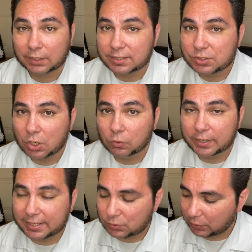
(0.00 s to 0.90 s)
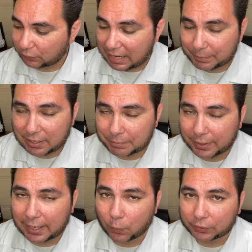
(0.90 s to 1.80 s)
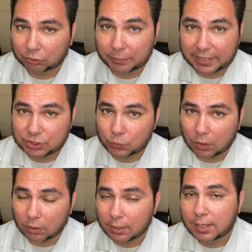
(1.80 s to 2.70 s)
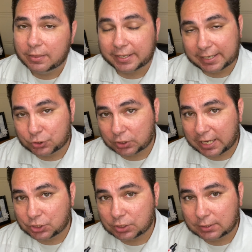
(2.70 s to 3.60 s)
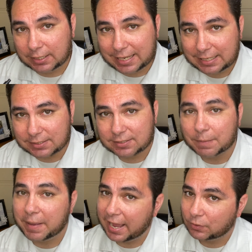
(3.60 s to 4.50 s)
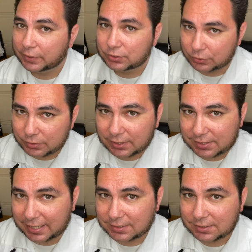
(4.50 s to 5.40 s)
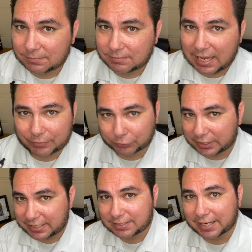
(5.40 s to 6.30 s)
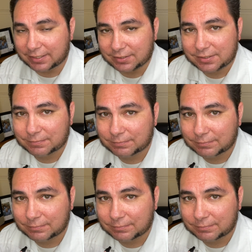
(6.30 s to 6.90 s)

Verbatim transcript: And so, as we wrap up, I want to remind you all that education is the pathway to success. Have a great day, Titans.